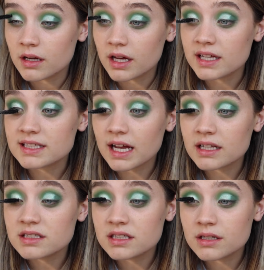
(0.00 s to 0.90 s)
It's
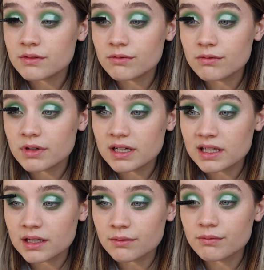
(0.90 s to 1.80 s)
actually
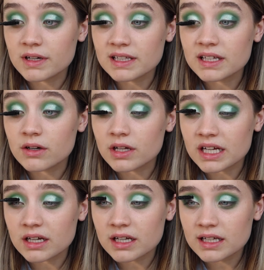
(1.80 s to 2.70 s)
really, really good. I
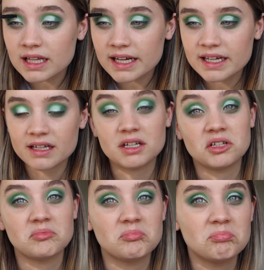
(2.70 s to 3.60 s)
got it like,
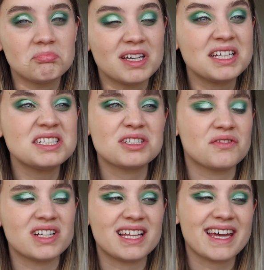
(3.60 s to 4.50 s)
I think I discovered
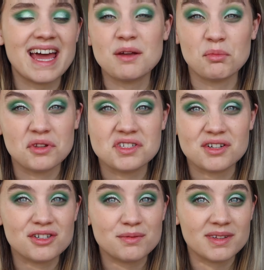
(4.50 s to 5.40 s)
it like 8 months
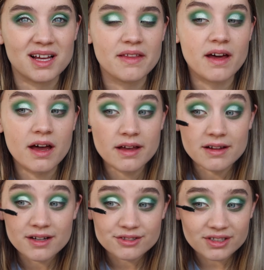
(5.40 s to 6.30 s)
ago, something like that.
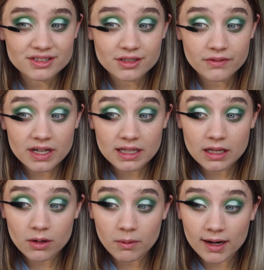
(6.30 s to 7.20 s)
So I discovered it a
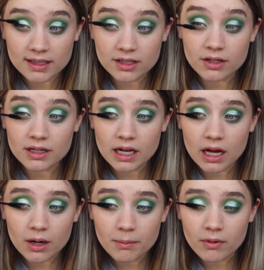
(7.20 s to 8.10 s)
little while ago
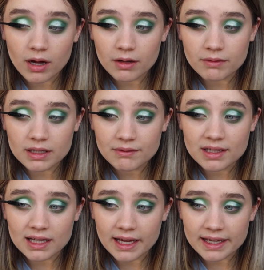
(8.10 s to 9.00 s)
now, but I really, really
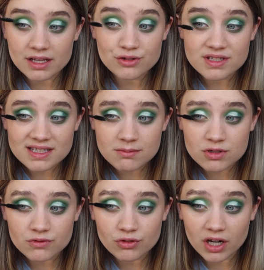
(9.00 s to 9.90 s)
like it. It doesn't seem to
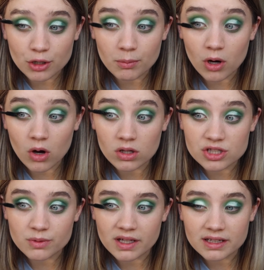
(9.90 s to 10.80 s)
have dried up at all
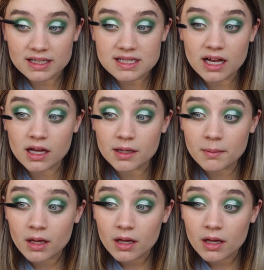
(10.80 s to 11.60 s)
as well in that time,